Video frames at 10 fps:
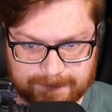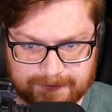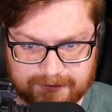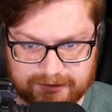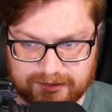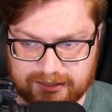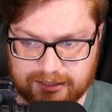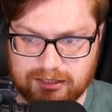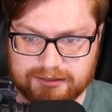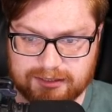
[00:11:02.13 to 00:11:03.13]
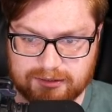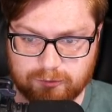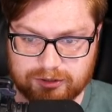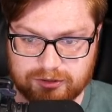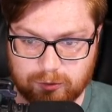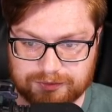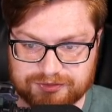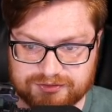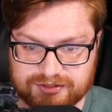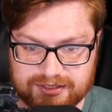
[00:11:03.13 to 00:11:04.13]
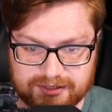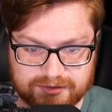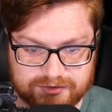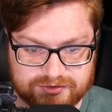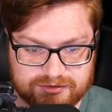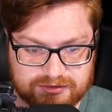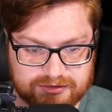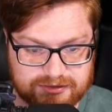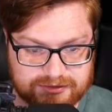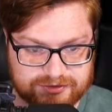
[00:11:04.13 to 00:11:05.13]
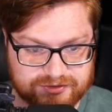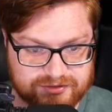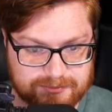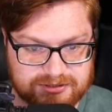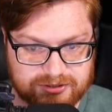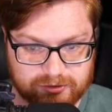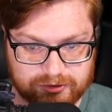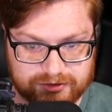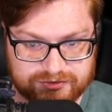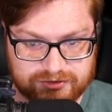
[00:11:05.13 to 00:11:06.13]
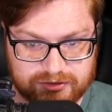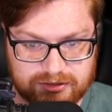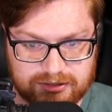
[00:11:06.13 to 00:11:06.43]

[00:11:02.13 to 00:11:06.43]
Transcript: it, I, I kind of want to know what this is just because I'm curious here.